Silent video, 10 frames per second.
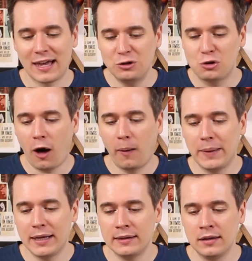like you come
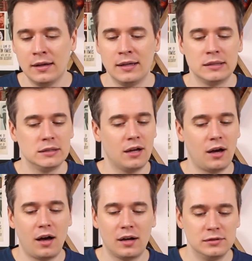in
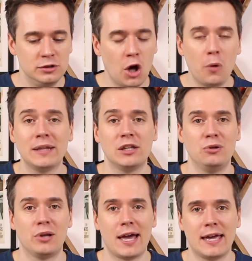knowing that
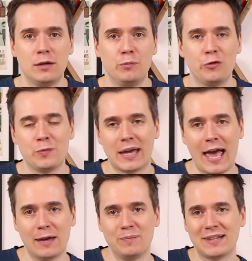you like hidden movement
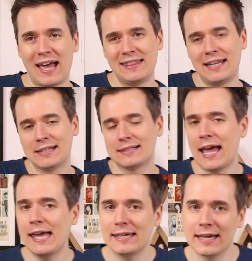games, and then it's
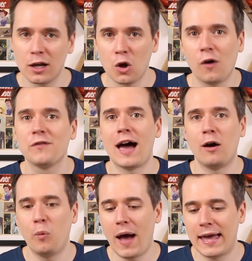taking a lot of that
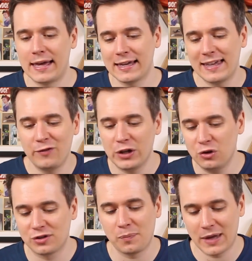away and giving
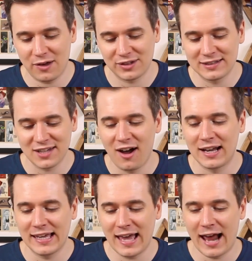you something else
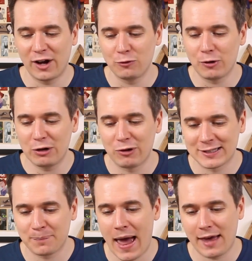entirely. And I really
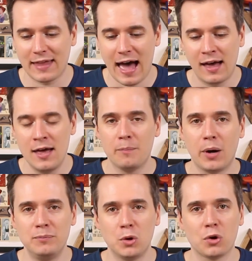respect that, but
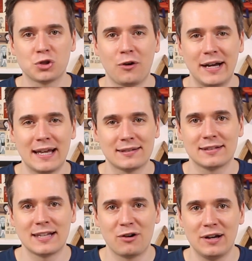I'm not sure I
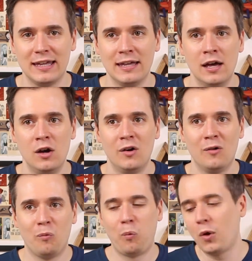necessarily
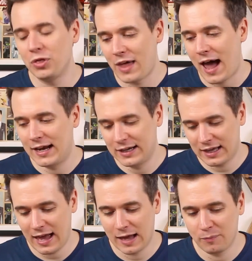want that in a
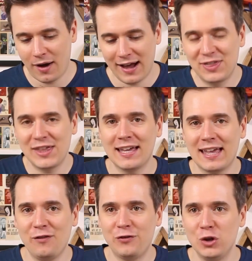game. I think
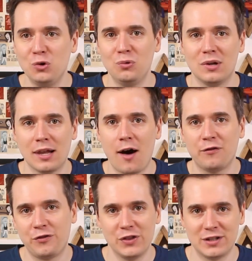if you
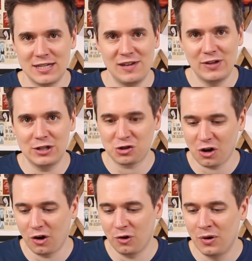love the TV
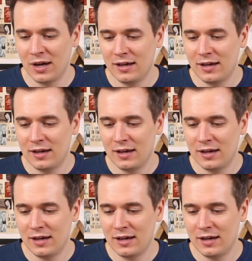show,